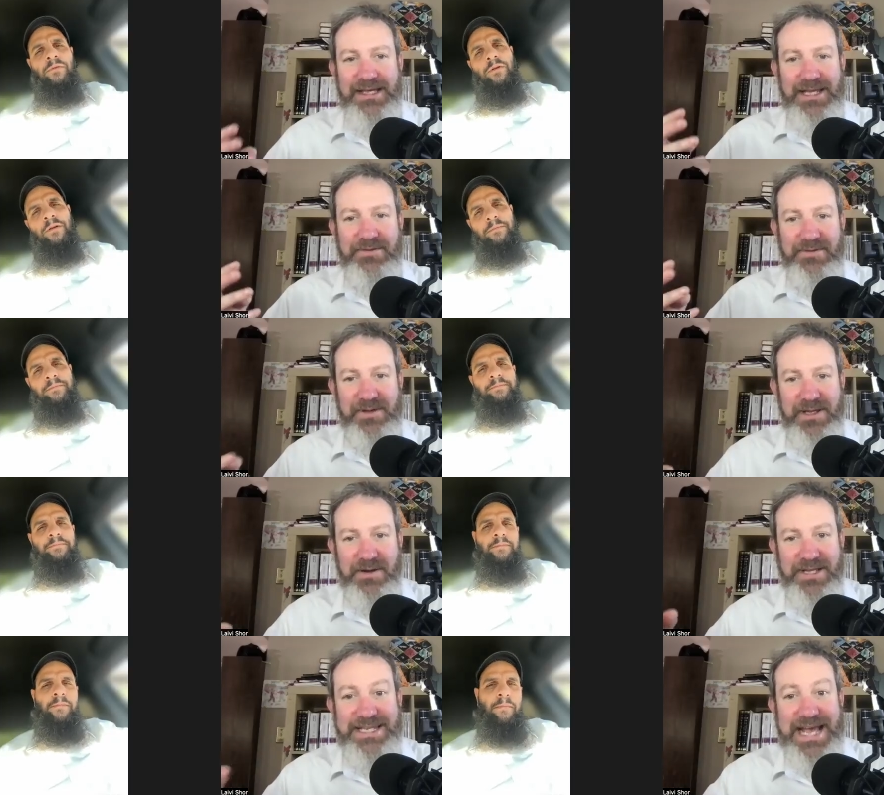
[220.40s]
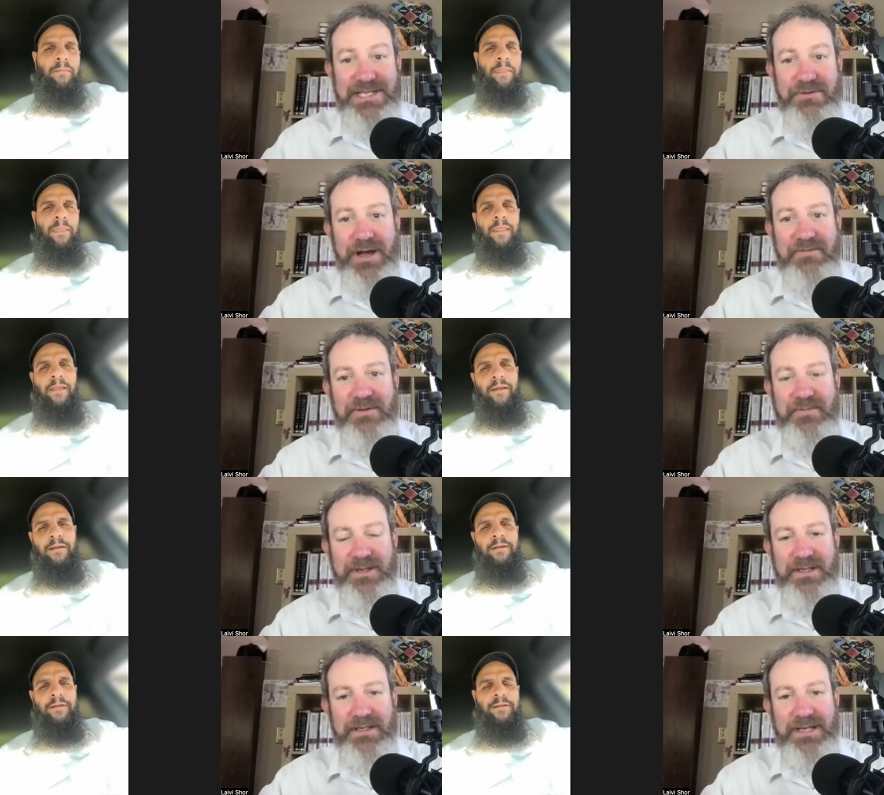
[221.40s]
Speaker 1: Like, you know, it takes away
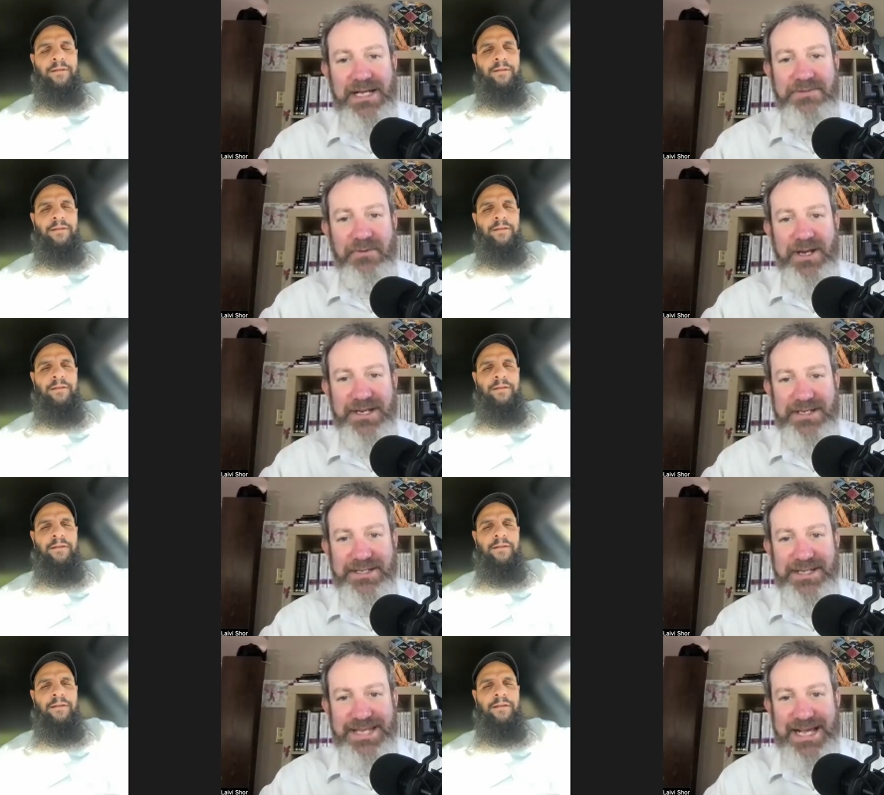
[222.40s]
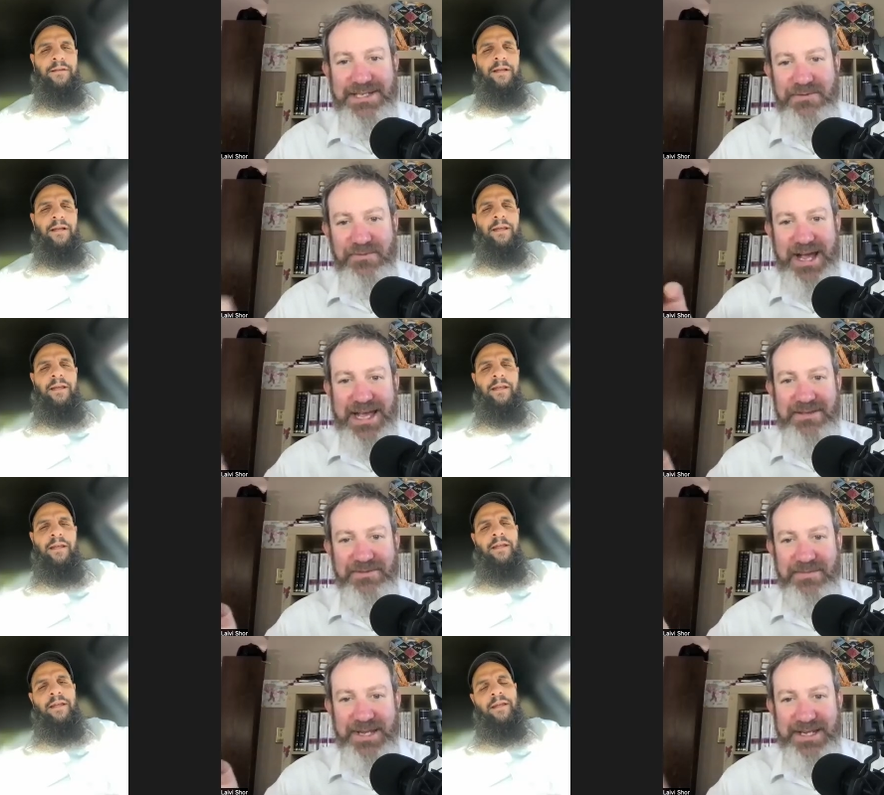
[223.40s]
from God's oneness. It takes away
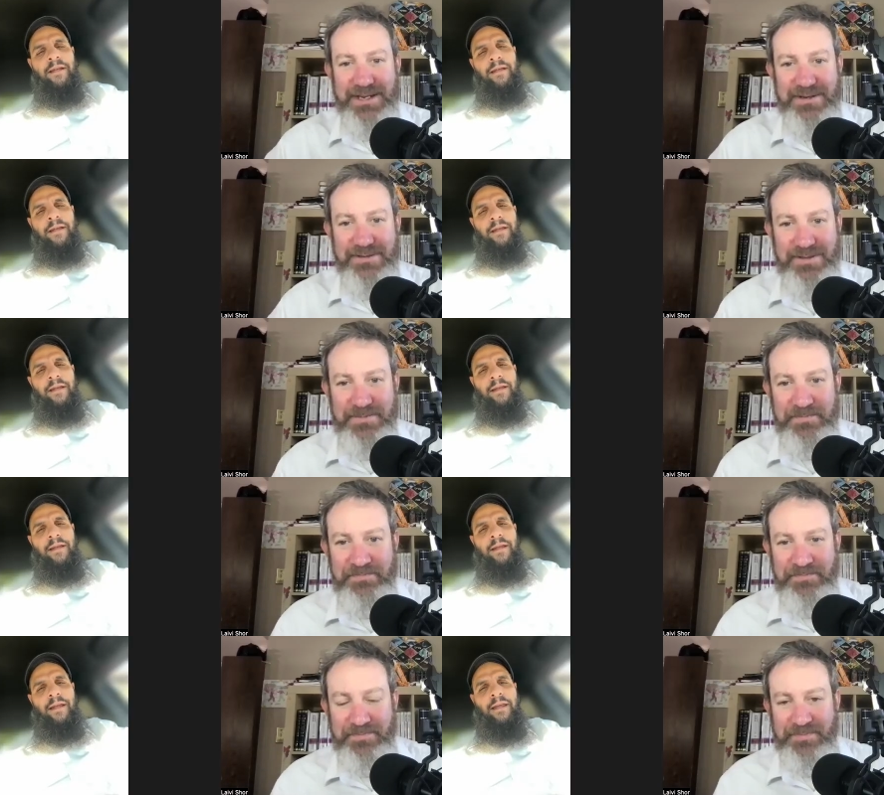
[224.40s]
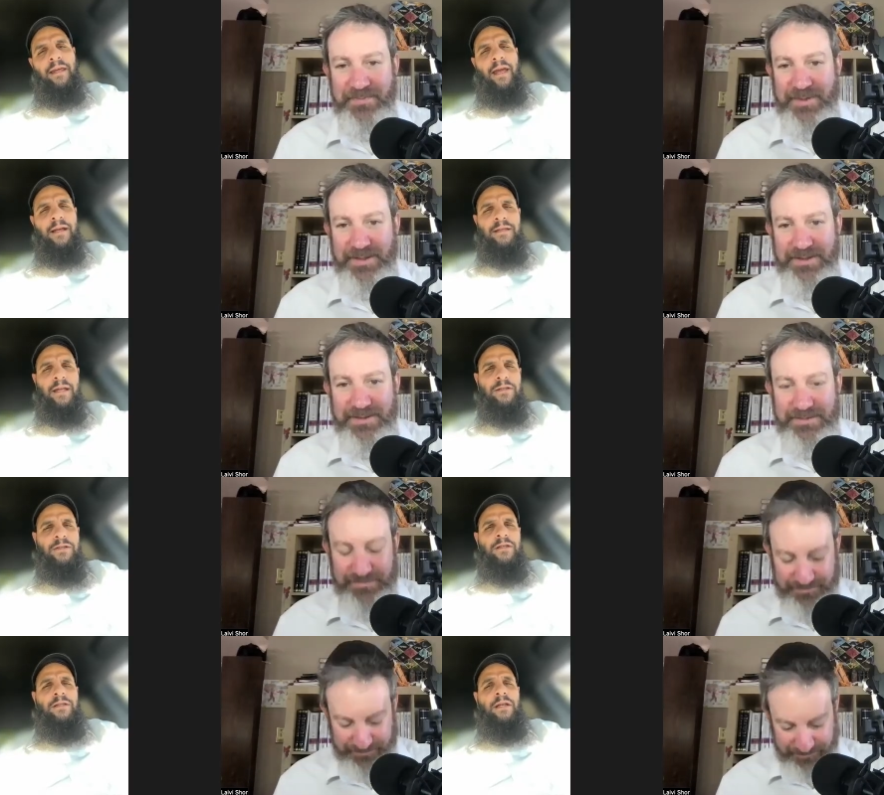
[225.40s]
from that, you know.
Speaker 2: Yeah, it's not
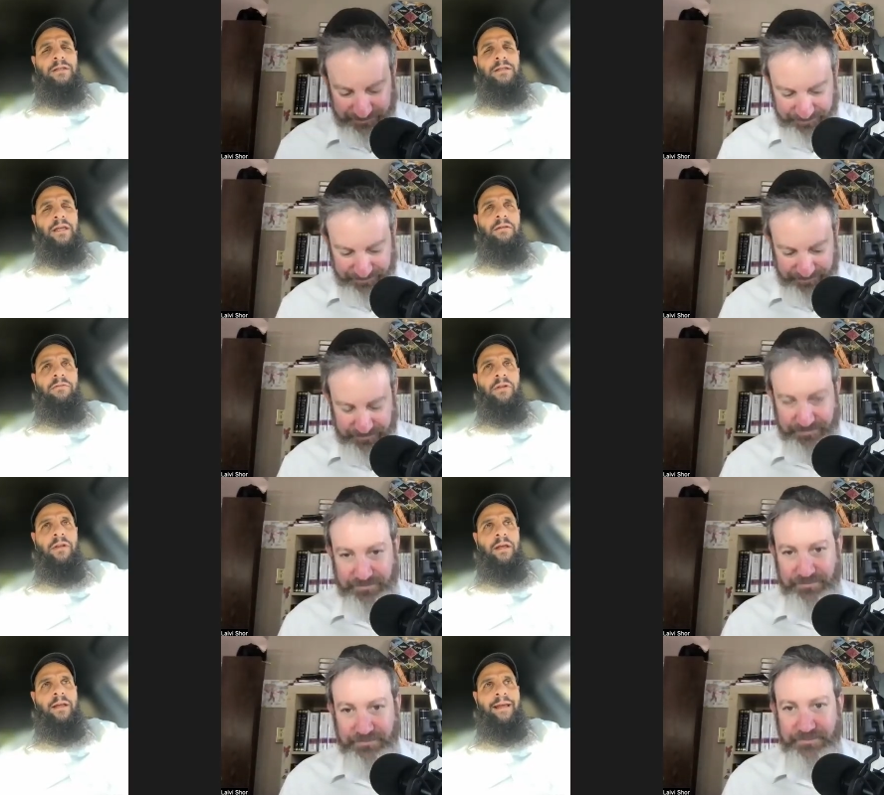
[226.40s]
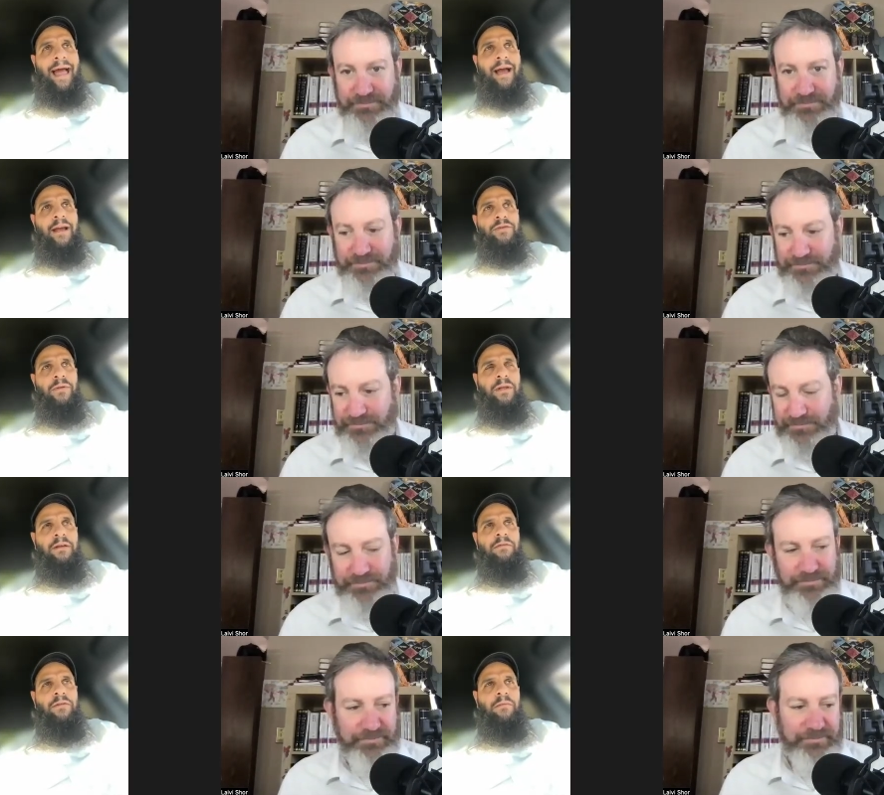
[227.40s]
just not just the evil, like actual
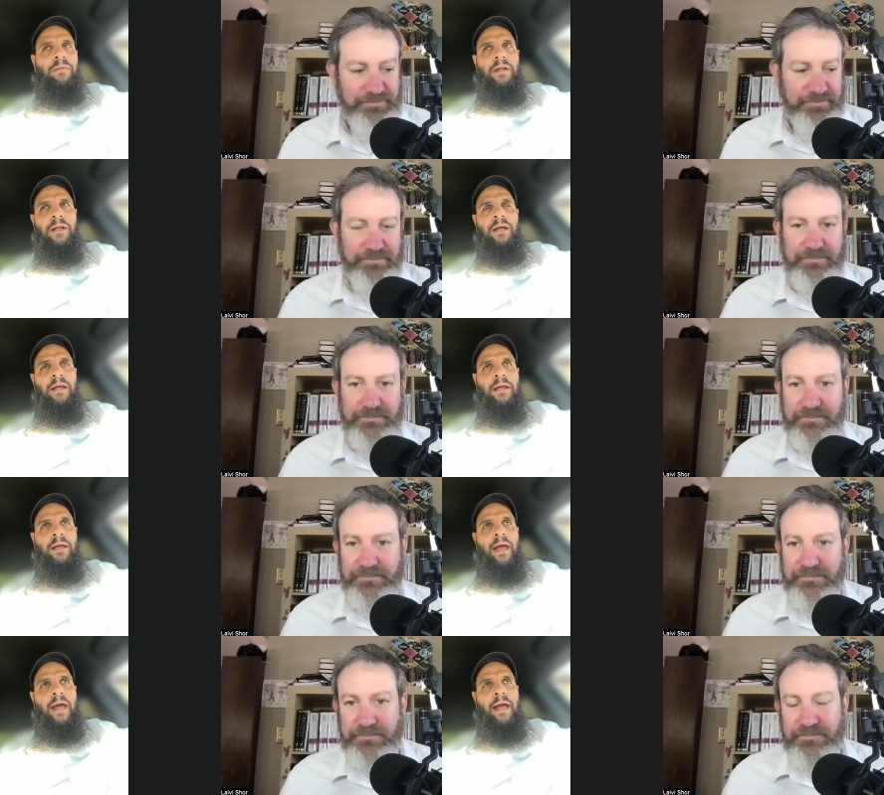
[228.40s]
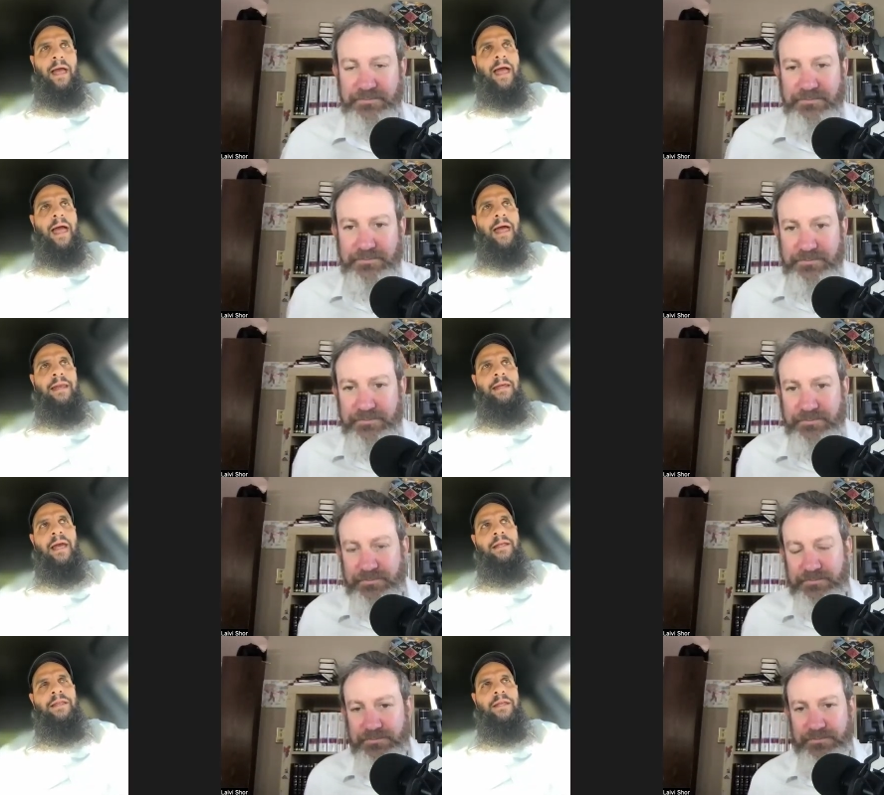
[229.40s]
evil, but like
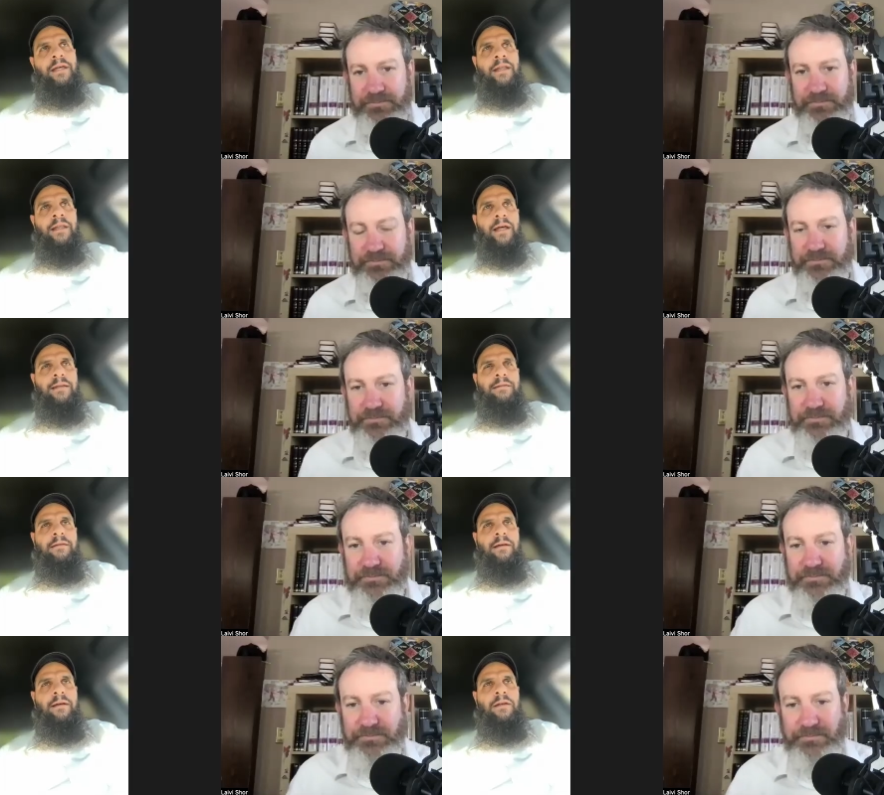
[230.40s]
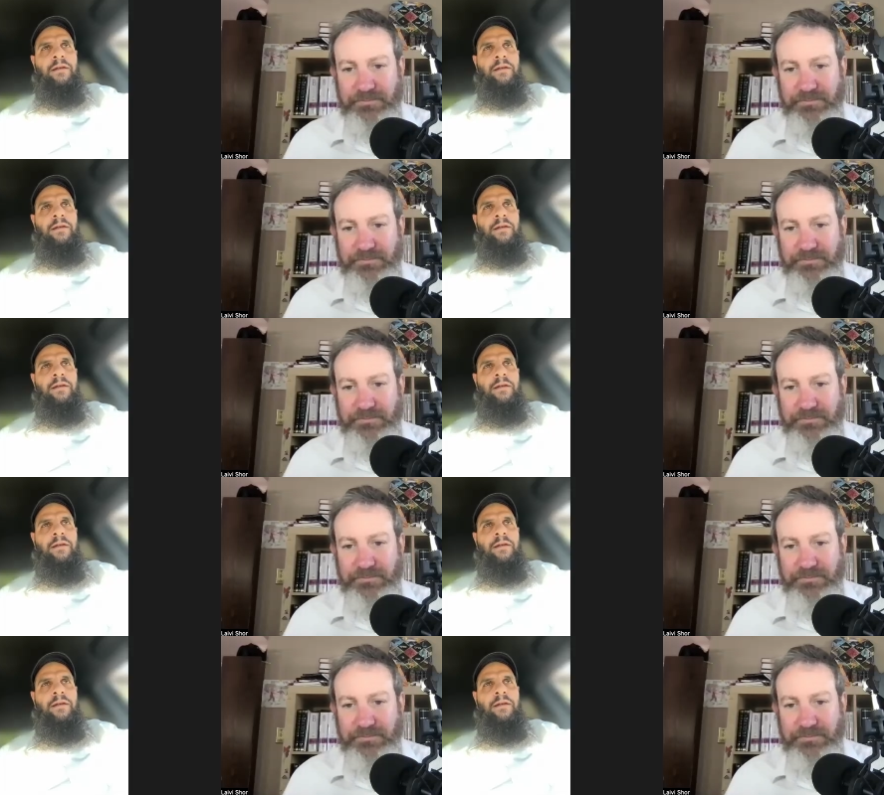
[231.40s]
any anything that uh,